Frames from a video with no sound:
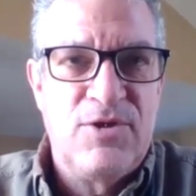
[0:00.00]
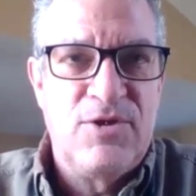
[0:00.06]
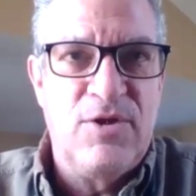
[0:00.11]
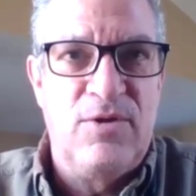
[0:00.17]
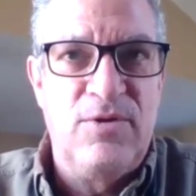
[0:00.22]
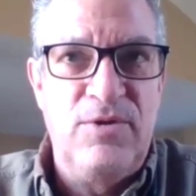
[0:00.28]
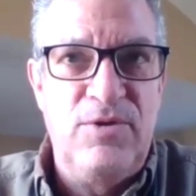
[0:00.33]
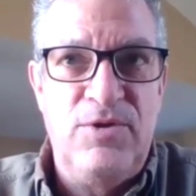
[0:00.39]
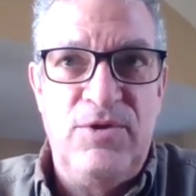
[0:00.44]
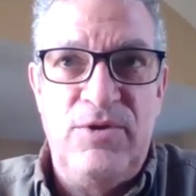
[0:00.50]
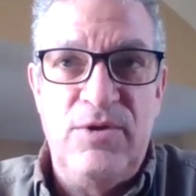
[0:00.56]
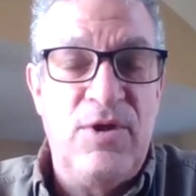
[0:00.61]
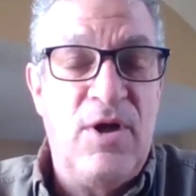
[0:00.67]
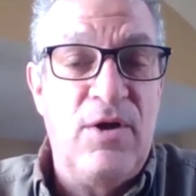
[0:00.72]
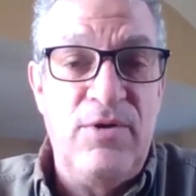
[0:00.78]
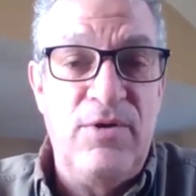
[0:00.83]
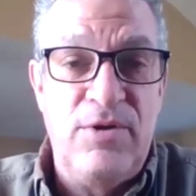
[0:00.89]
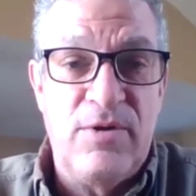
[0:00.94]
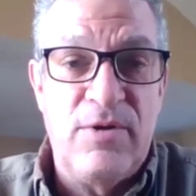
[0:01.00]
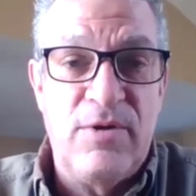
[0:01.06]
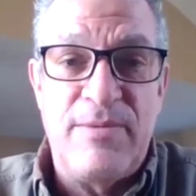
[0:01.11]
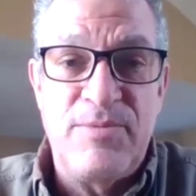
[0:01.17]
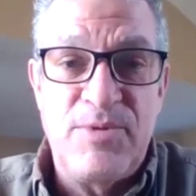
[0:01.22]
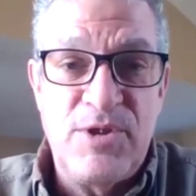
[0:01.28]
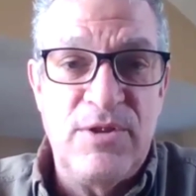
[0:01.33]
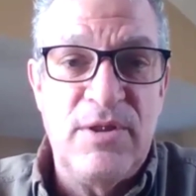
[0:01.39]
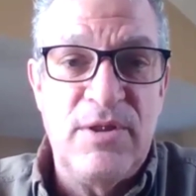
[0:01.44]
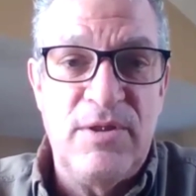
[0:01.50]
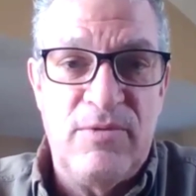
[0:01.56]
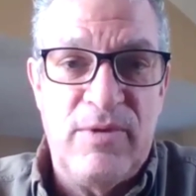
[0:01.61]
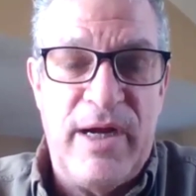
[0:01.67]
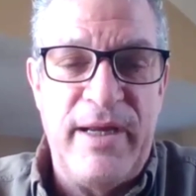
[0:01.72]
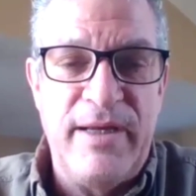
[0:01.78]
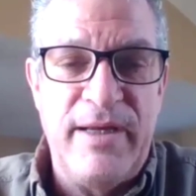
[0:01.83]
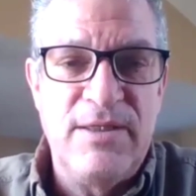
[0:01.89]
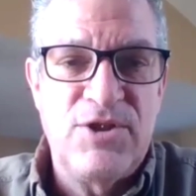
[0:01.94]
So, no, you're absolutely
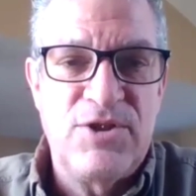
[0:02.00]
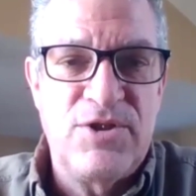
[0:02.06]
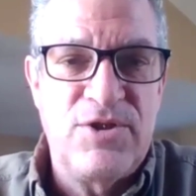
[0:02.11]
right.